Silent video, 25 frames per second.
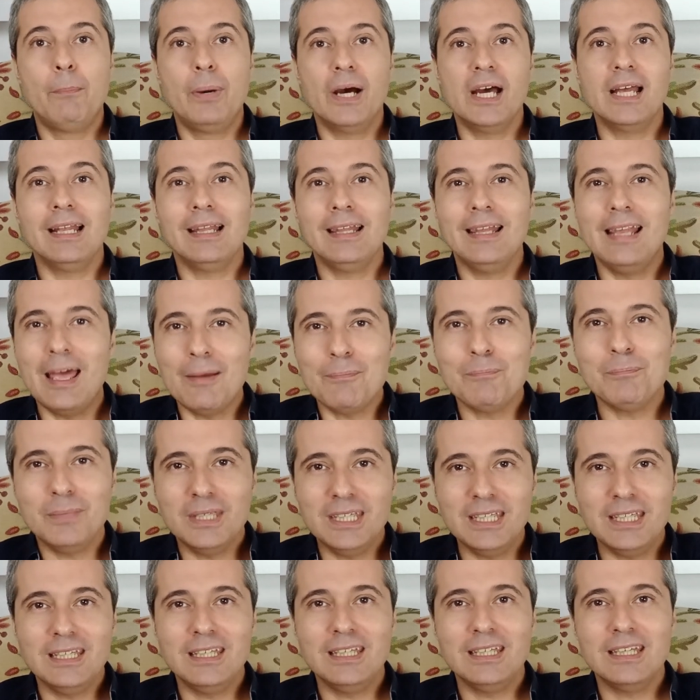But let
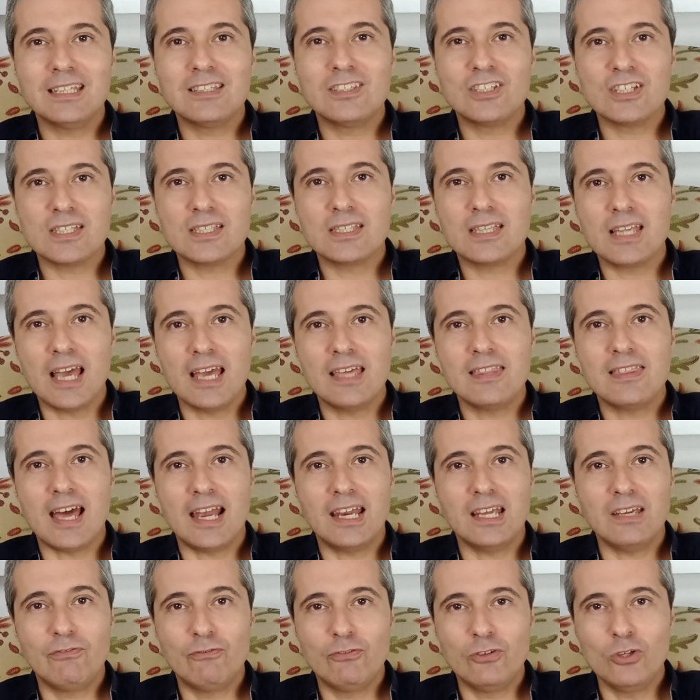me just say
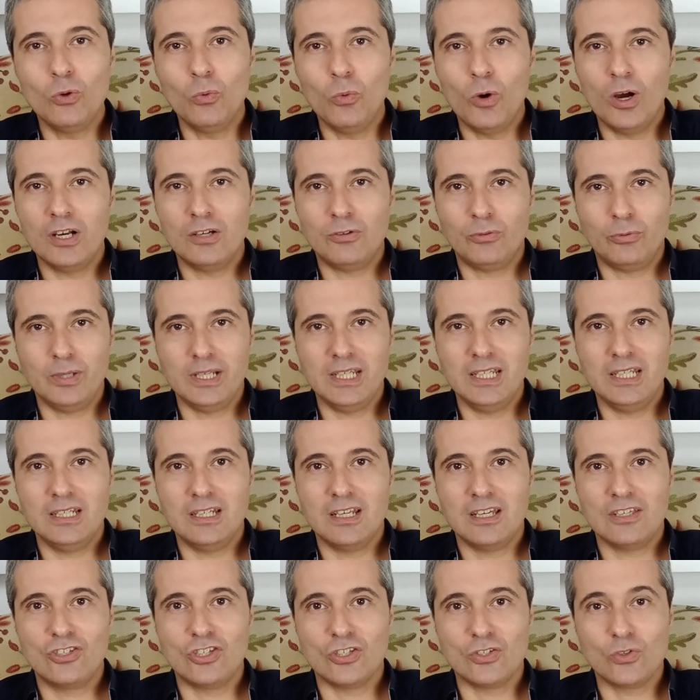that if you want to
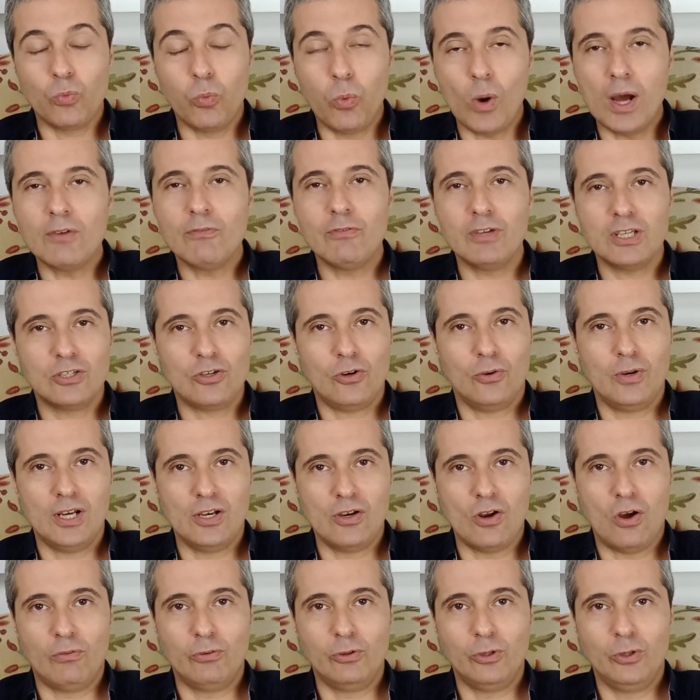read just one
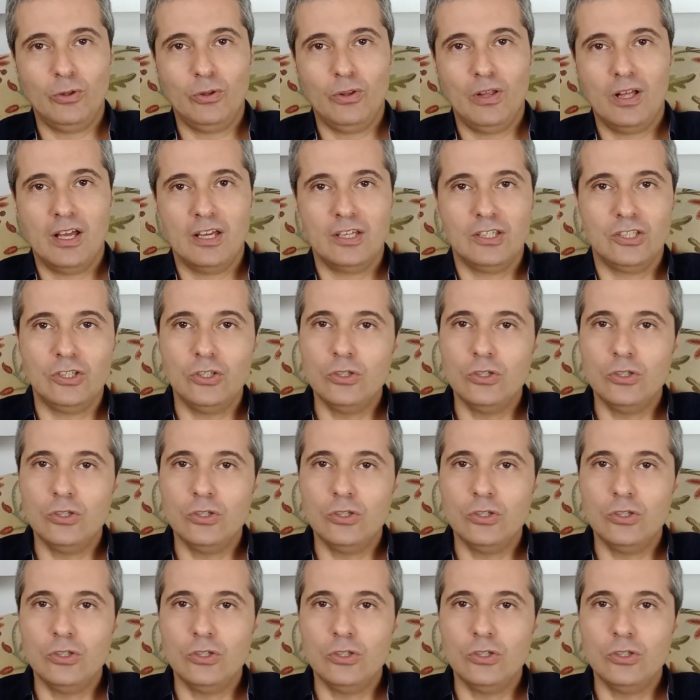Victorian novel,